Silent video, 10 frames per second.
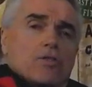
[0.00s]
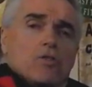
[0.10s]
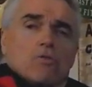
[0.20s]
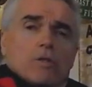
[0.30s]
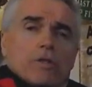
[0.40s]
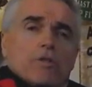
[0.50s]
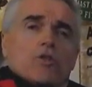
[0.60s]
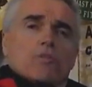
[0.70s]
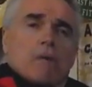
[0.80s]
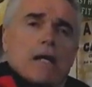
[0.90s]
to
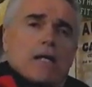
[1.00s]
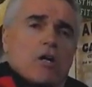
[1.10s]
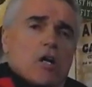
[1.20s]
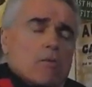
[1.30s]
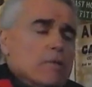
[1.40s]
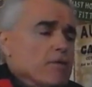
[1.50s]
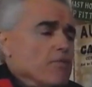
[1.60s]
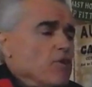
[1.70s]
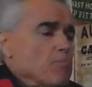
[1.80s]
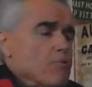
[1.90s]
reduce my carbon
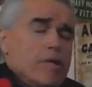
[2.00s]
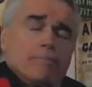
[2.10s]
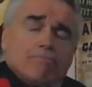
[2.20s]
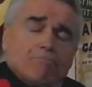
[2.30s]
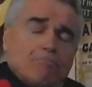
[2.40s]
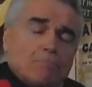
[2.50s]
footprint.